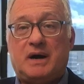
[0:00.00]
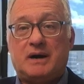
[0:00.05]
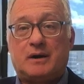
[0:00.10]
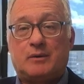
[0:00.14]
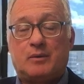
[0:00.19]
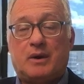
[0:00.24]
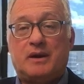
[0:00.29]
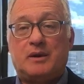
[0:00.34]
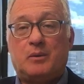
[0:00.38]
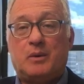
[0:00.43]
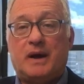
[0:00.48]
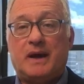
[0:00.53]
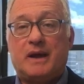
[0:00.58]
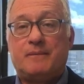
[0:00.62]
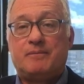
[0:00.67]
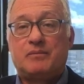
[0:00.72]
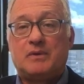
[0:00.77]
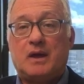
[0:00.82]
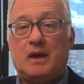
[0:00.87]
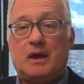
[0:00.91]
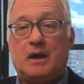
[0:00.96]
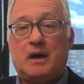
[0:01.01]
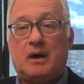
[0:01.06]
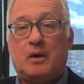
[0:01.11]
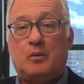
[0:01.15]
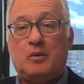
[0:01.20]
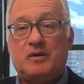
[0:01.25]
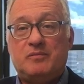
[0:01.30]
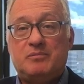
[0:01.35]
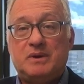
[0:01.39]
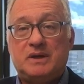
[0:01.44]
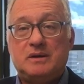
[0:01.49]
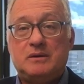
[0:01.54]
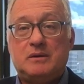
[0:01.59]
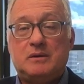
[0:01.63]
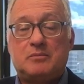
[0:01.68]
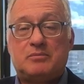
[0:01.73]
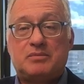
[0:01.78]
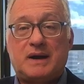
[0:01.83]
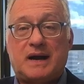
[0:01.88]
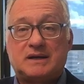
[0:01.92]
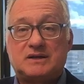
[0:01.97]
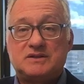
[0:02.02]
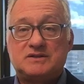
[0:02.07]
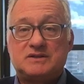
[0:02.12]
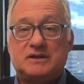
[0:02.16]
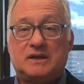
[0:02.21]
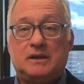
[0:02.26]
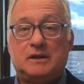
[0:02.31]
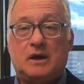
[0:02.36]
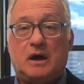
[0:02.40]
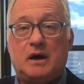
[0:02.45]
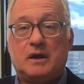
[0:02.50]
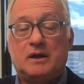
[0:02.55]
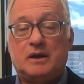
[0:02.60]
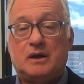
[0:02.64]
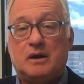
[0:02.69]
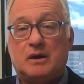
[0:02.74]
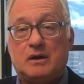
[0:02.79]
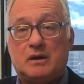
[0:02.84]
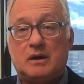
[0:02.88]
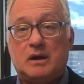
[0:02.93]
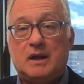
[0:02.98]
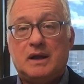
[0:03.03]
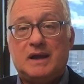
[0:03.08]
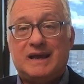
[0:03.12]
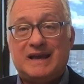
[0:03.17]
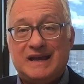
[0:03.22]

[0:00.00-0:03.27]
on it right away. We've been practicing law here